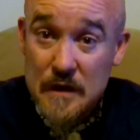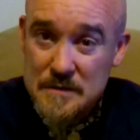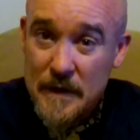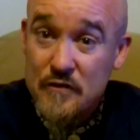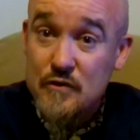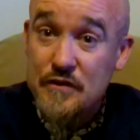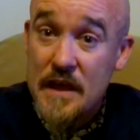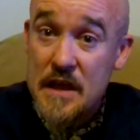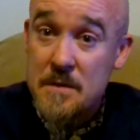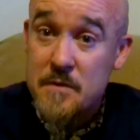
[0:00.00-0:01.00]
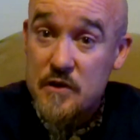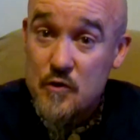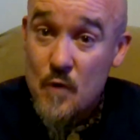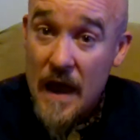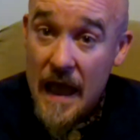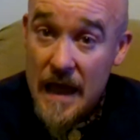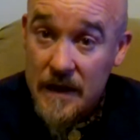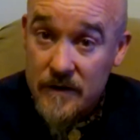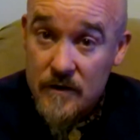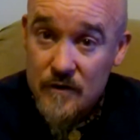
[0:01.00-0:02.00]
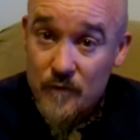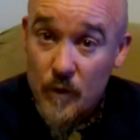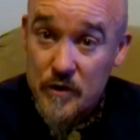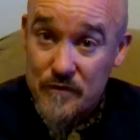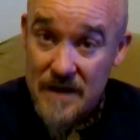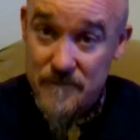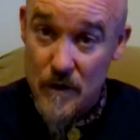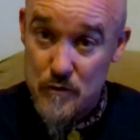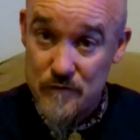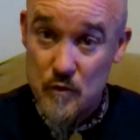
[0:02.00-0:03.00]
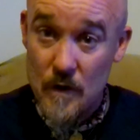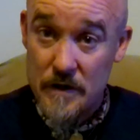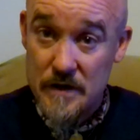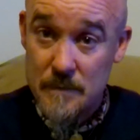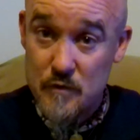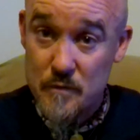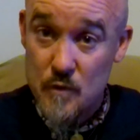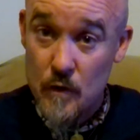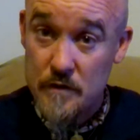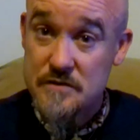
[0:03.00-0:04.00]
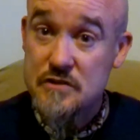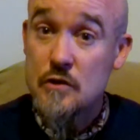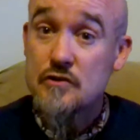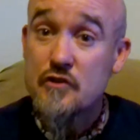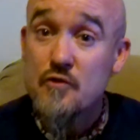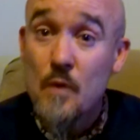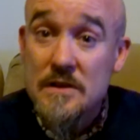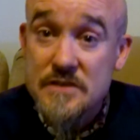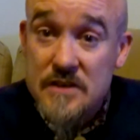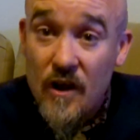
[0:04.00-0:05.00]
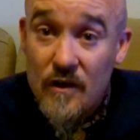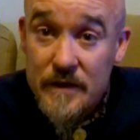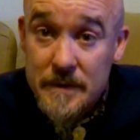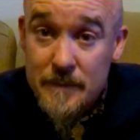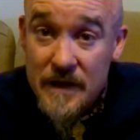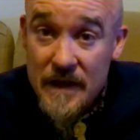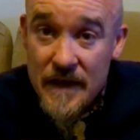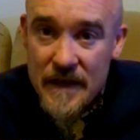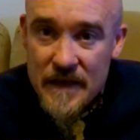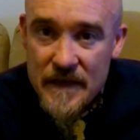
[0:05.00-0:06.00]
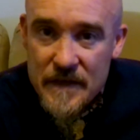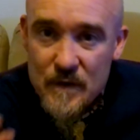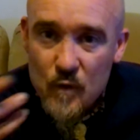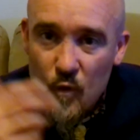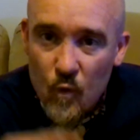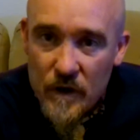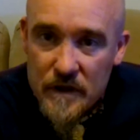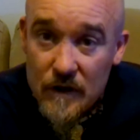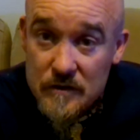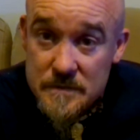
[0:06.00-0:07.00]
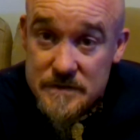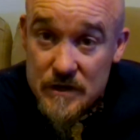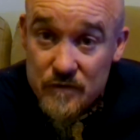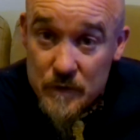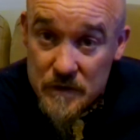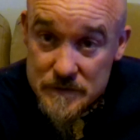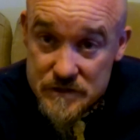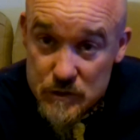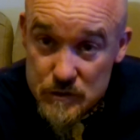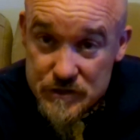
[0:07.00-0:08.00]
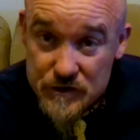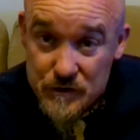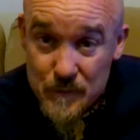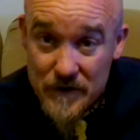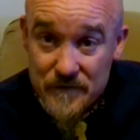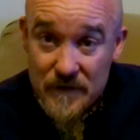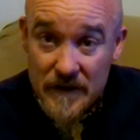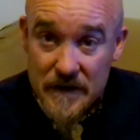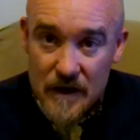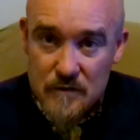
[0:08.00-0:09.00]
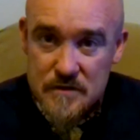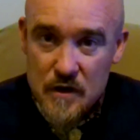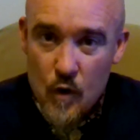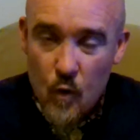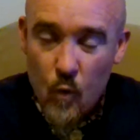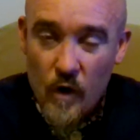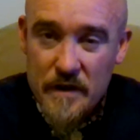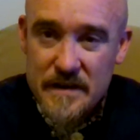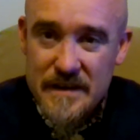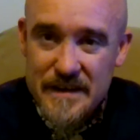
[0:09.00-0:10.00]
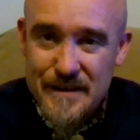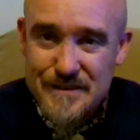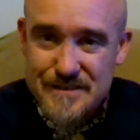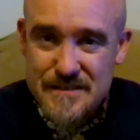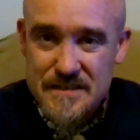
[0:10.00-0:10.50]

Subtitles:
special name you had for your grandfather if you wanted him to be awoken as a soldier. You'd want to call him what he called himself when he was a soldier. You'd want to find out what his